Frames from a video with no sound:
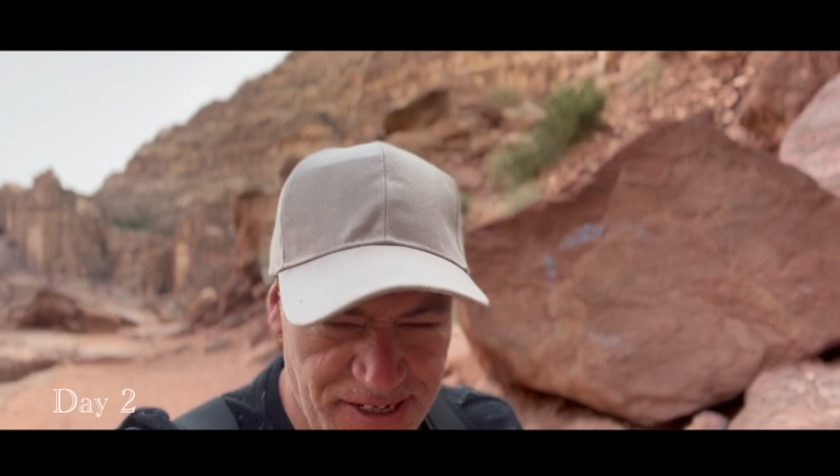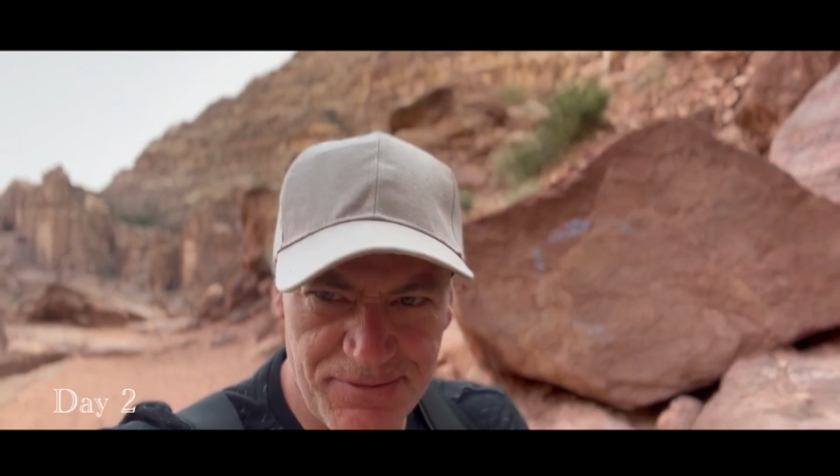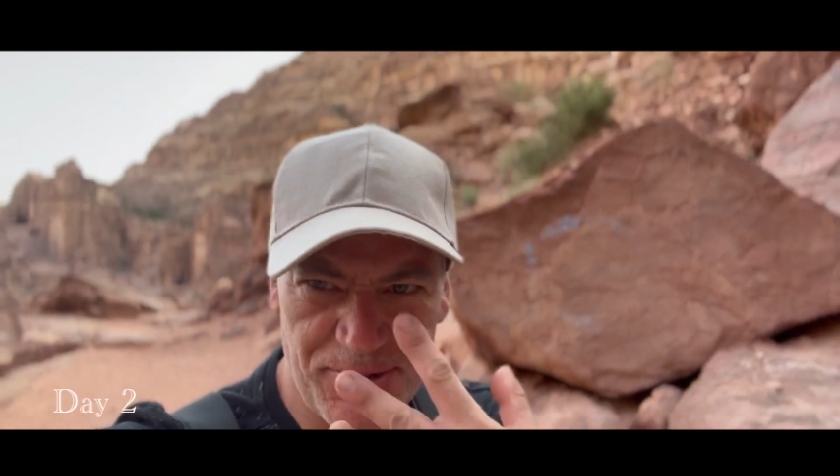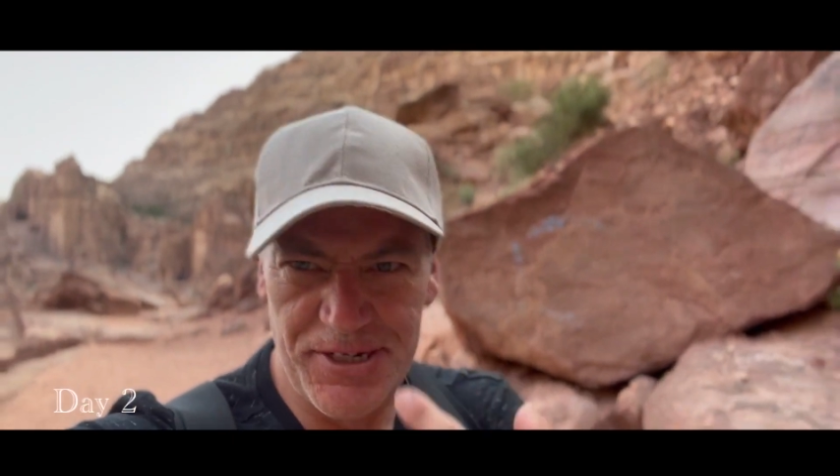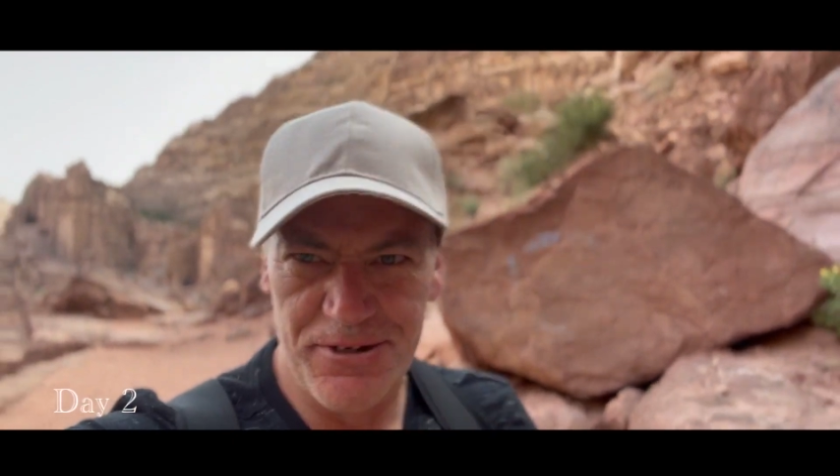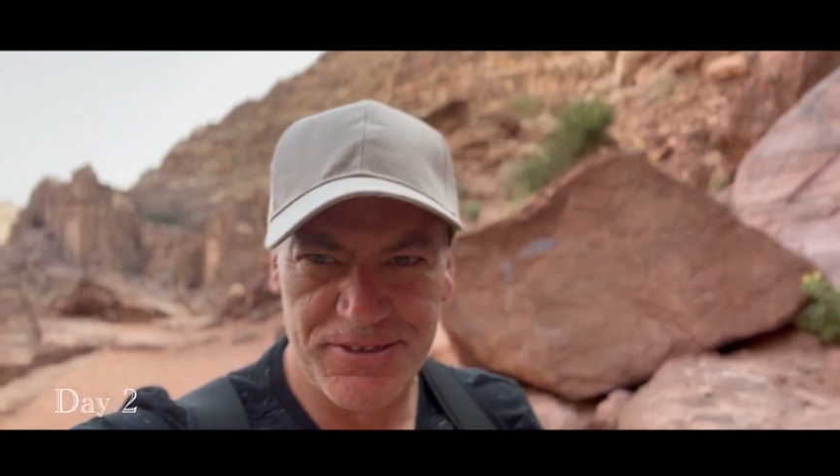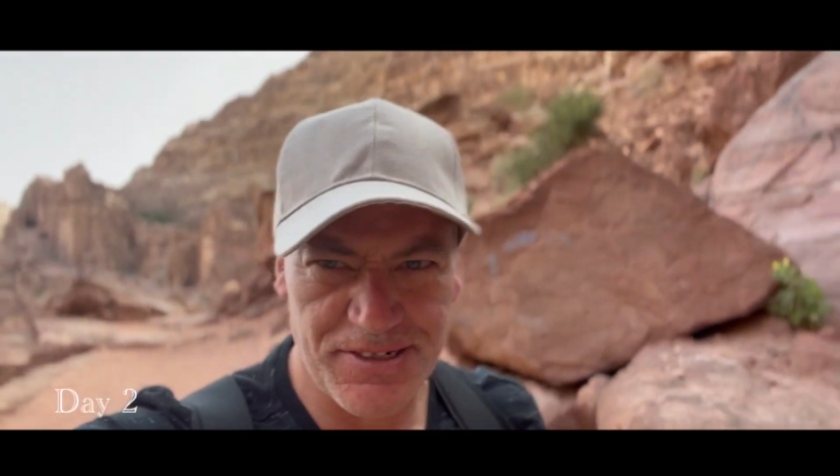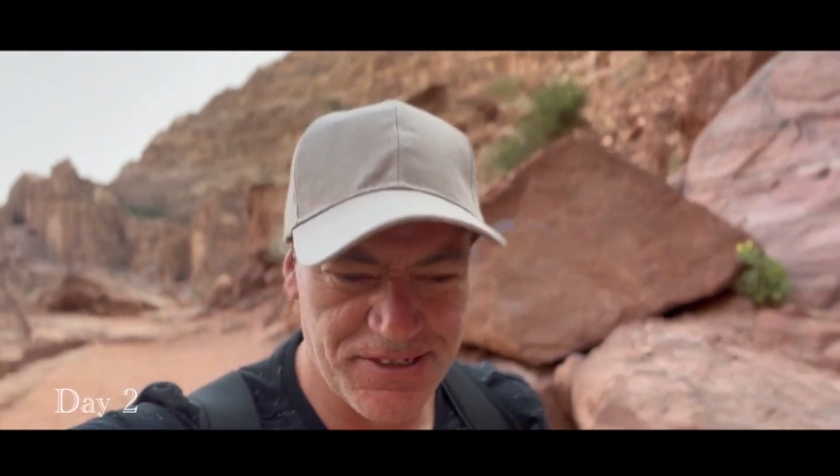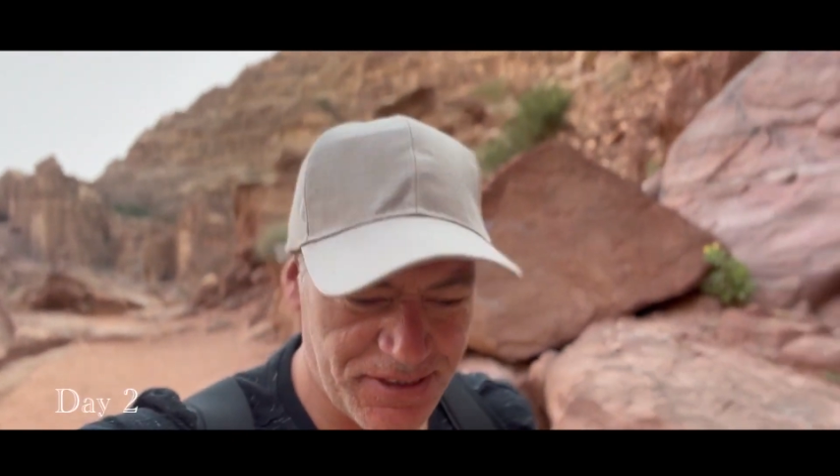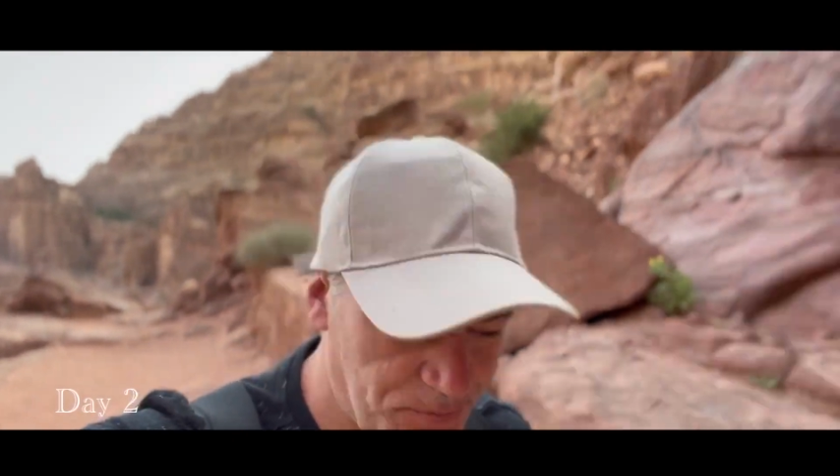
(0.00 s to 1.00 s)
and my nose a
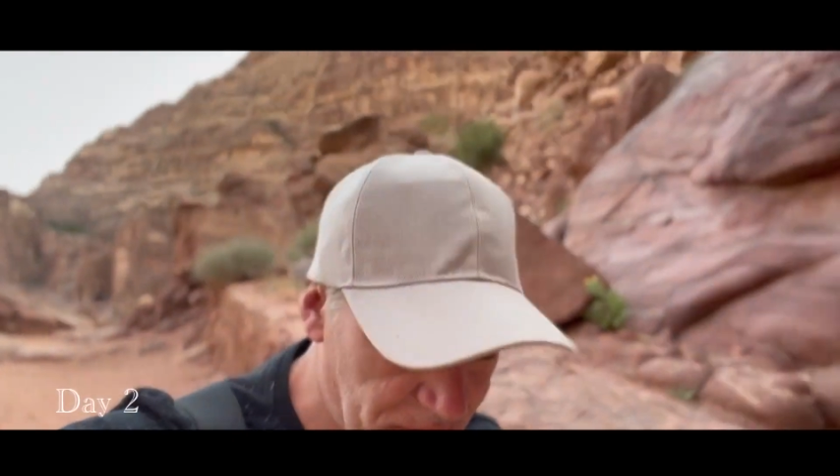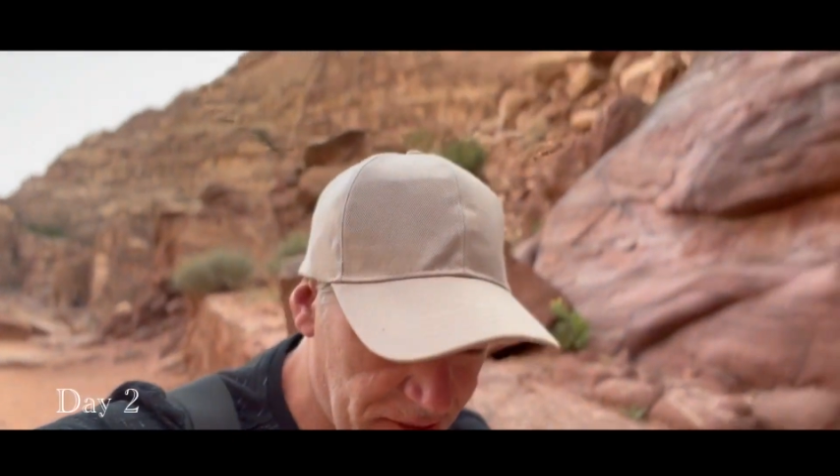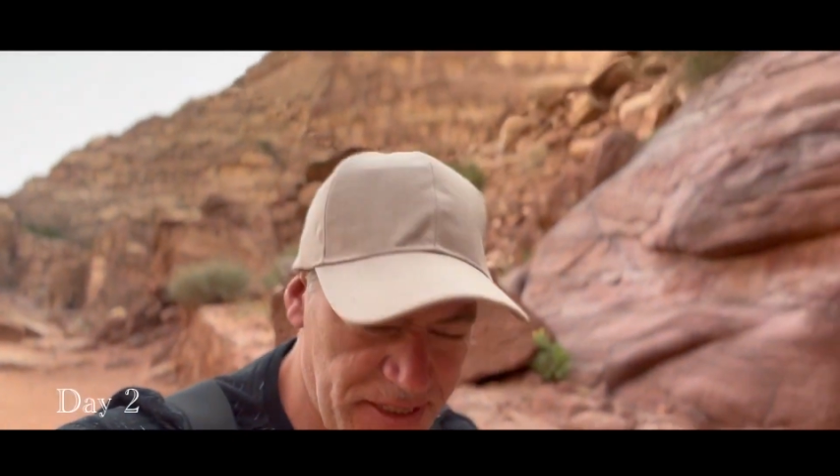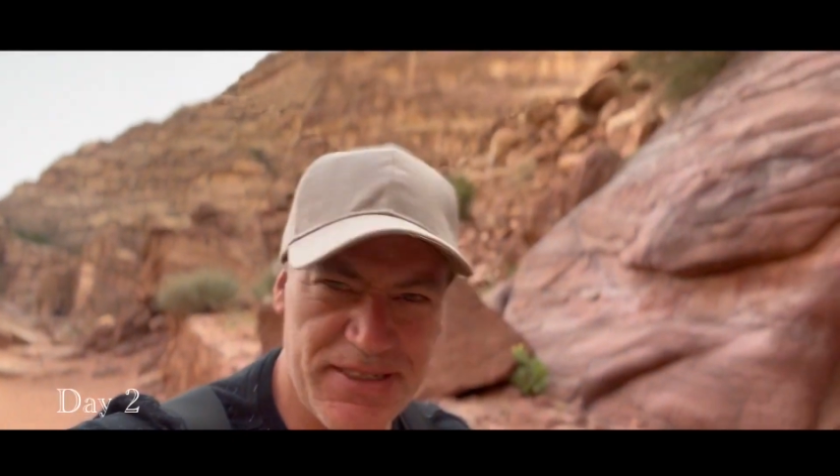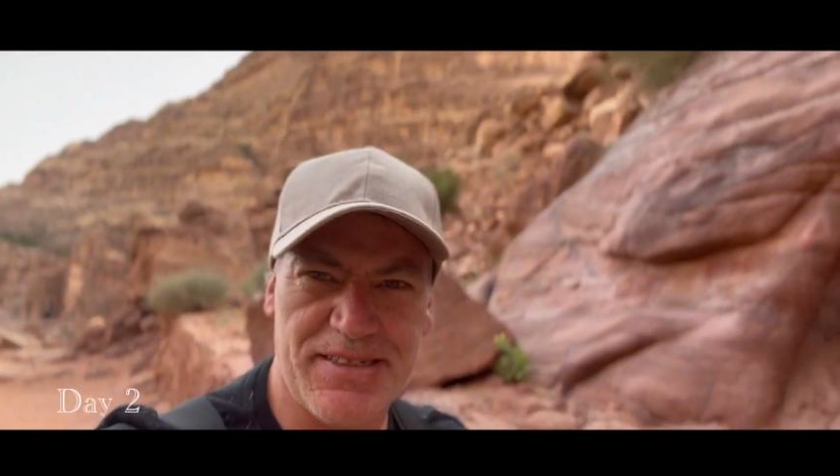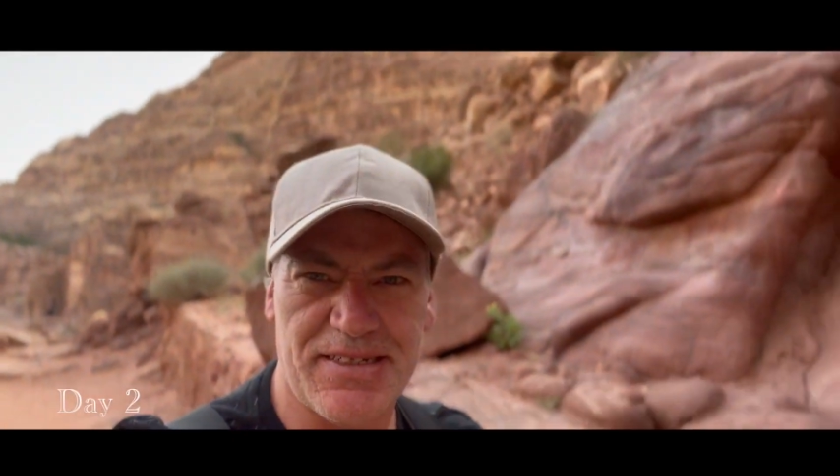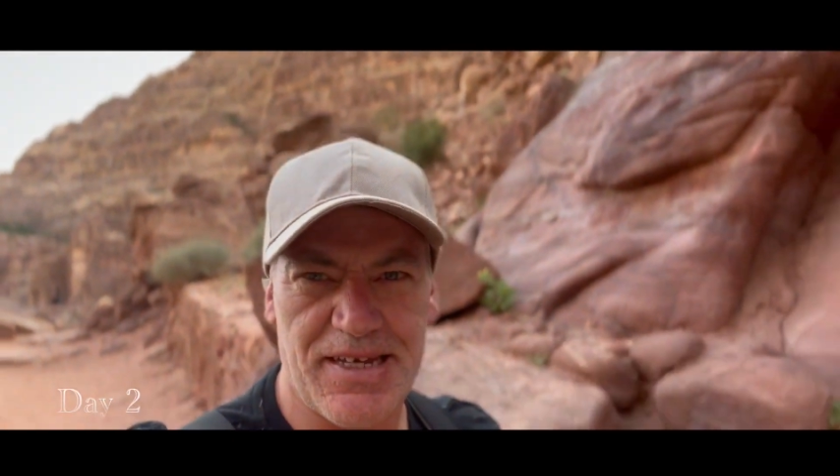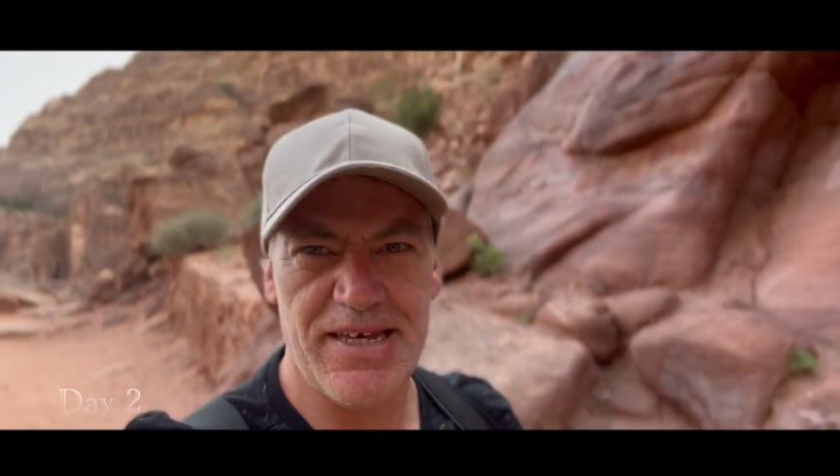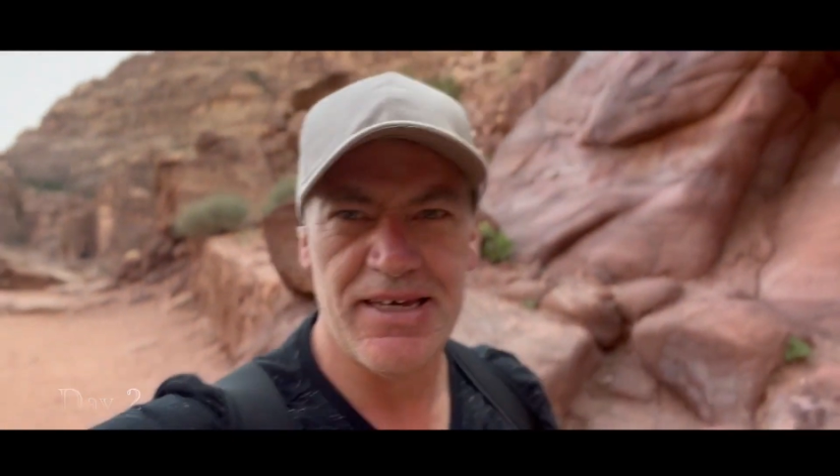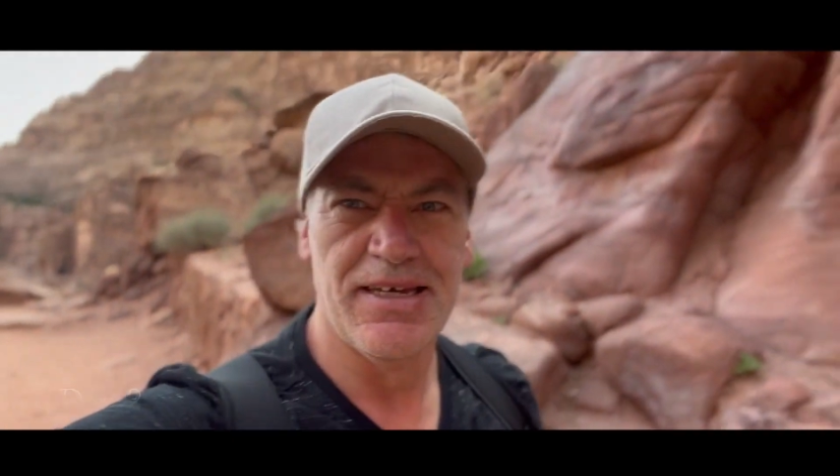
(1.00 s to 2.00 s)
little bit yesterday,